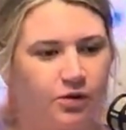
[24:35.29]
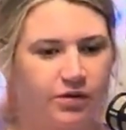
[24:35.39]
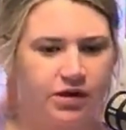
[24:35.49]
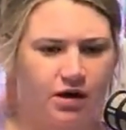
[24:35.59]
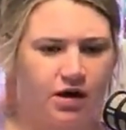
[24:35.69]

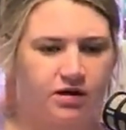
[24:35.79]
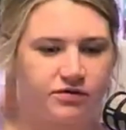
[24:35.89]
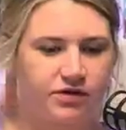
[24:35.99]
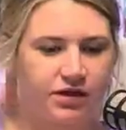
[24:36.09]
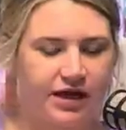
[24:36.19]
really hard
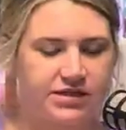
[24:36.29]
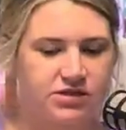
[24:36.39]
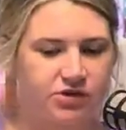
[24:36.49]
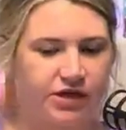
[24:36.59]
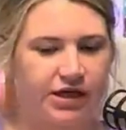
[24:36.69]
for the
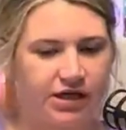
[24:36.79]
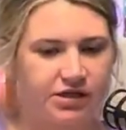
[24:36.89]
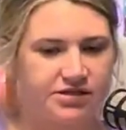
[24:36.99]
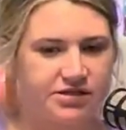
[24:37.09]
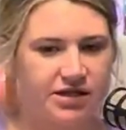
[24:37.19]
last 3
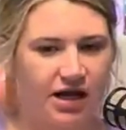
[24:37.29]
years.